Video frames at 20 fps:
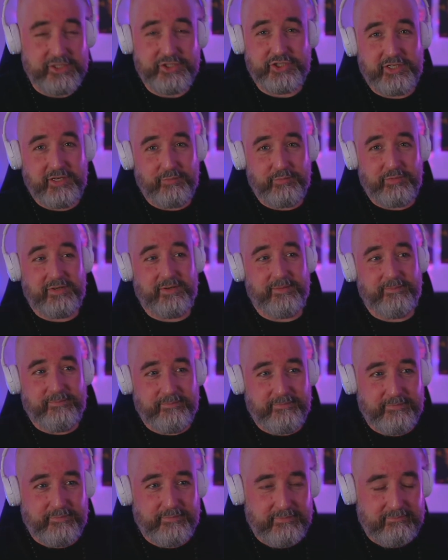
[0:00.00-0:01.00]
Do you know what?
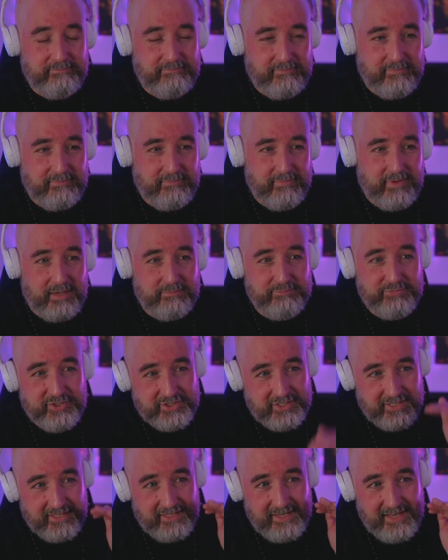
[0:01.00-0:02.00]
I'm
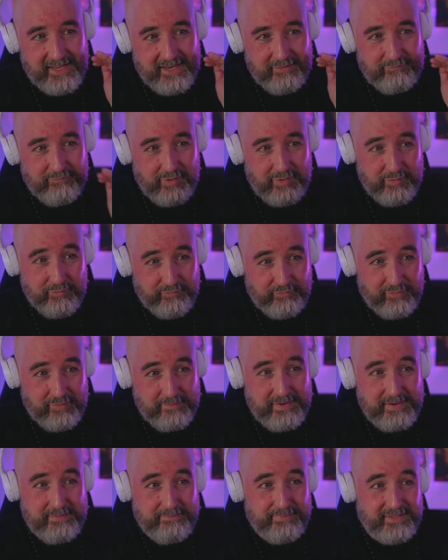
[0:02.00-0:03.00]
just going to let it roll for a
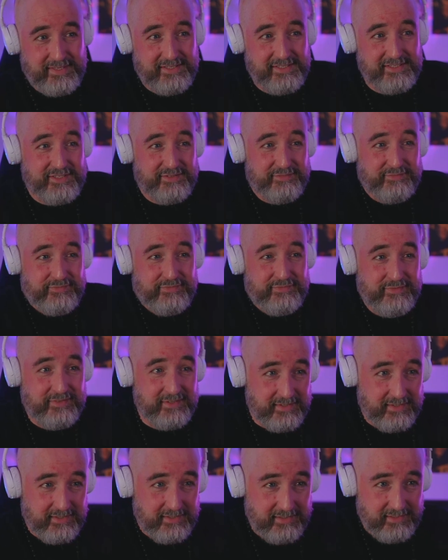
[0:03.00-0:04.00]
bit because of.
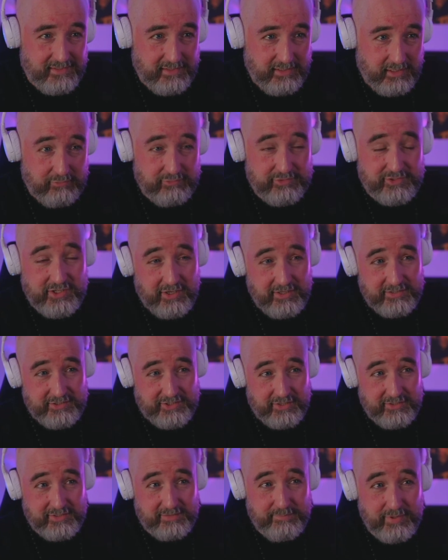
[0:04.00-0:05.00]
Oh, Z
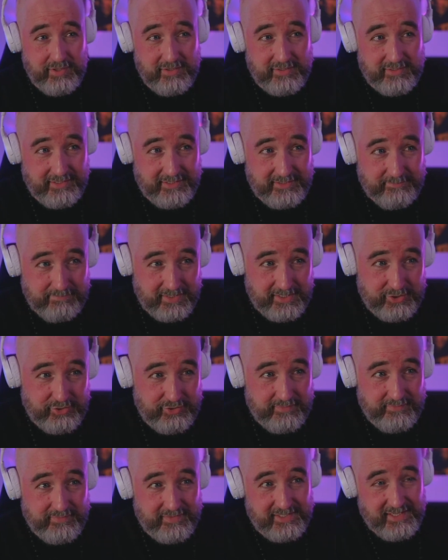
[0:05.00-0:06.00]
Xander Berkeley played
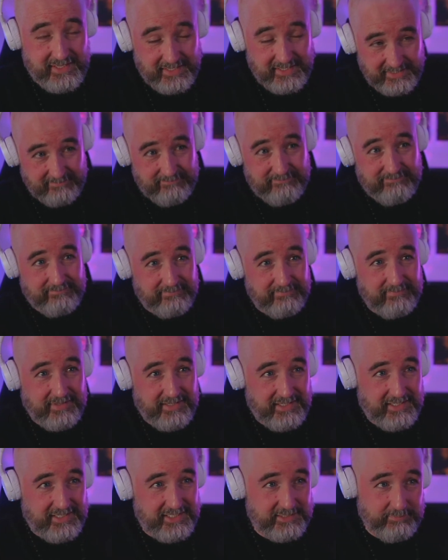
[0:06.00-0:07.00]
Trevor. Yeah,
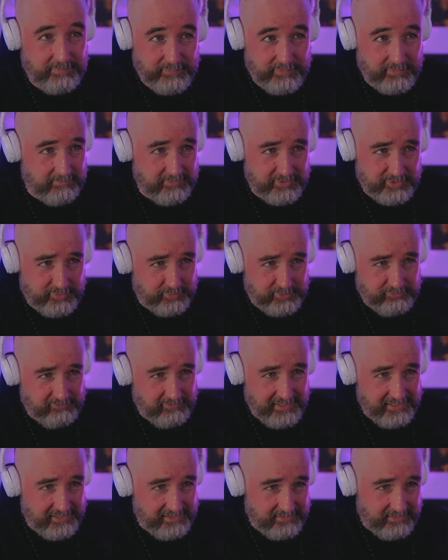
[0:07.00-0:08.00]
his performance was
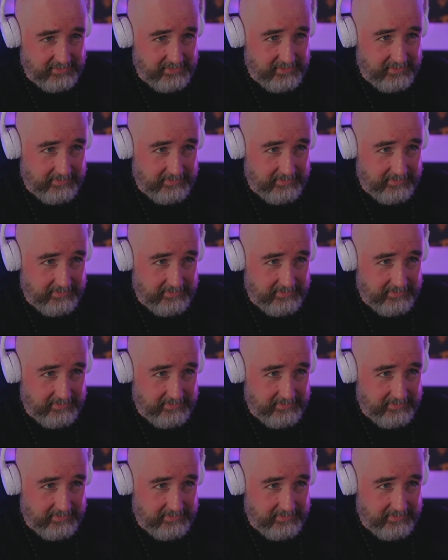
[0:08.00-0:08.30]
great.